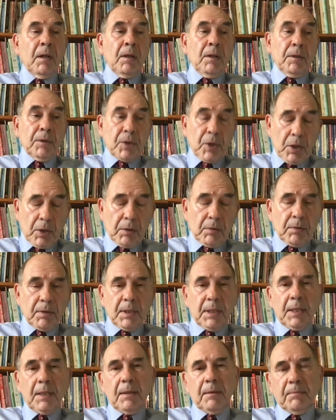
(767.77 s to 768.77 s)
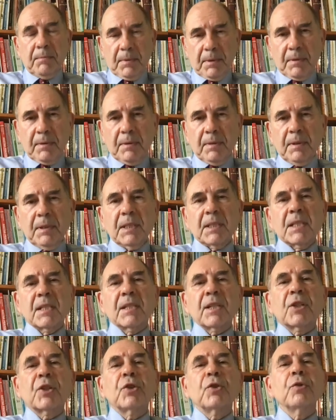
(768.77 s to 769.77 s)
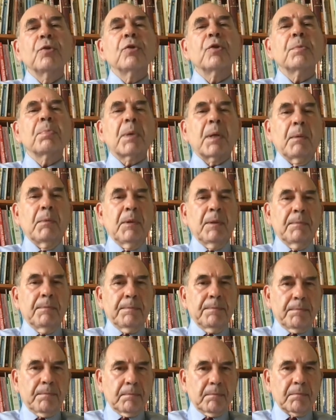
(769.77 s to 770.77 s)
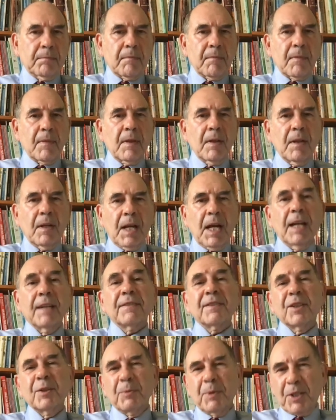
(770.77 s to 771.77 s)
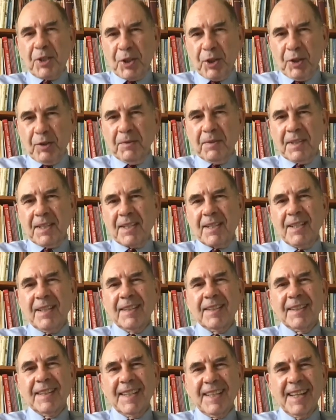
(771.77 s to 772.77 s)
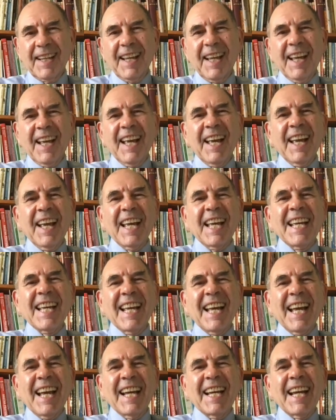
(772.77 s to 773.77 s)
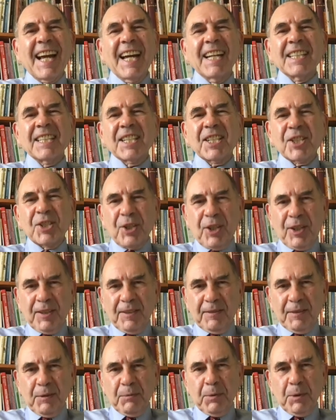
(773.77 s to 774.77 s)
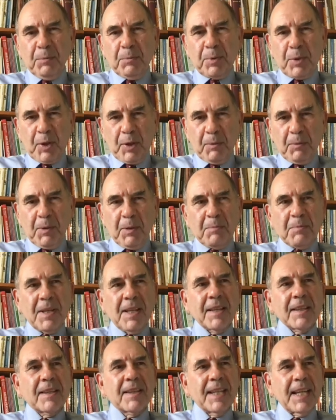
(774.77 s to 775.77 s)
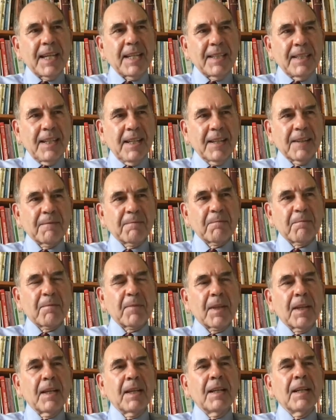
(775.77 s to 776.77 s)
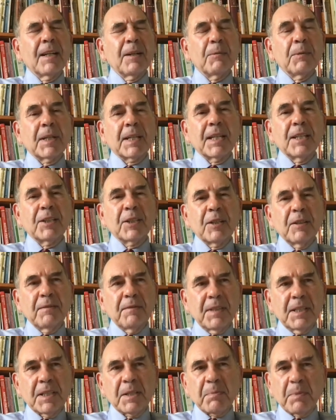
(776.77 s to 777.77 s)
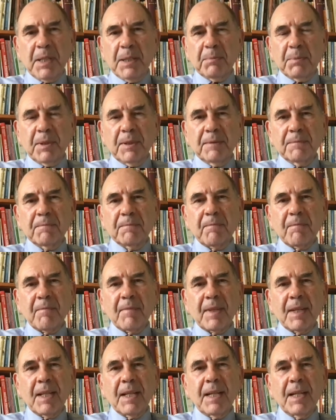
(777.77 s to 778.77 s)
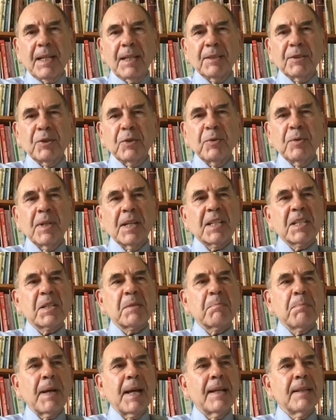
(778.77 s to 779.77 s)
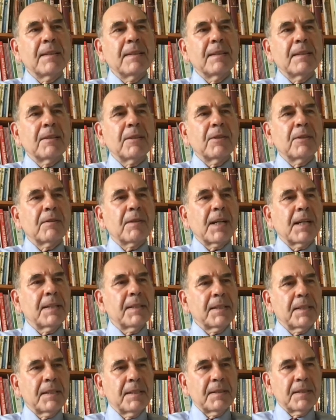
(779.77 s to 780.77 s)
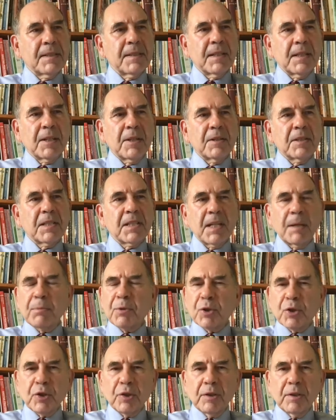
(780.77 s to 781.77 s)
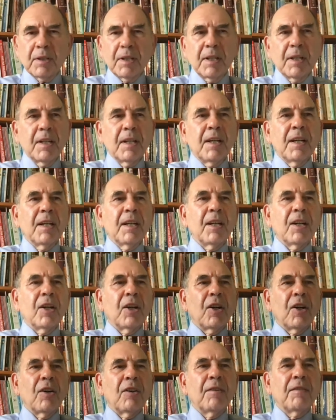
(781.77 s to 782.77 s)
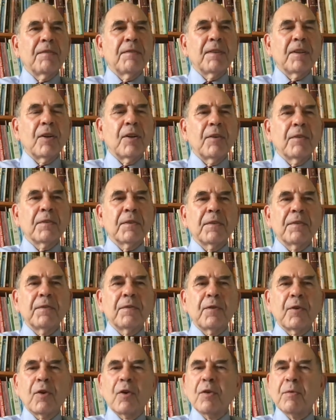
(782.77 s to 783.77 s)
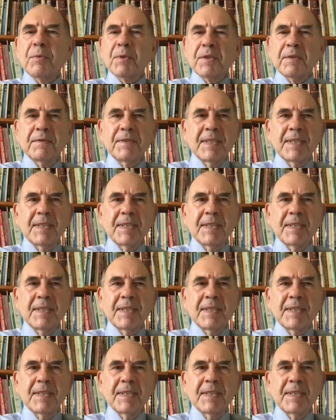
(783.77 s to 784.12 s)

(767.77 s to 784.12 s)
So um, this is a huge problem. After we solve this unsolvable problem, then we can convince people uh, to expand their horizons, the conception of, uh, of the forms of